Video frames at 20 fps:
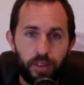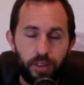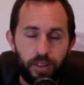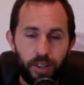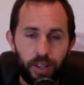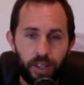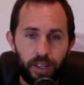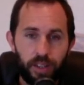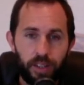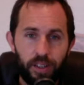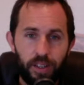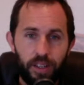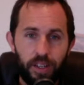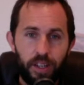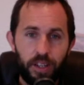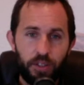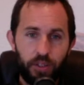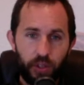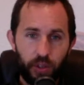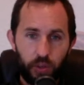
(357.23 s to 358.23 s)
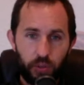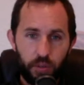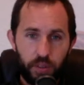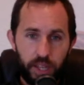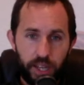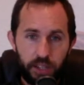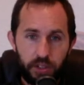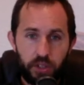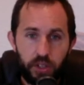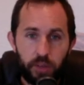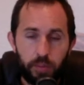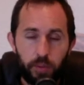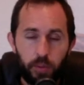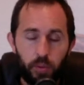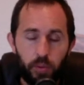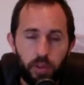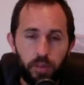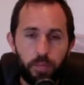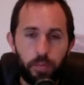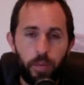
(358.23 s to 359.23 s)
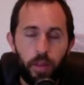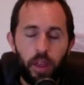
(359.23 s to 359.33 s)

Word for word: right? So that's number one.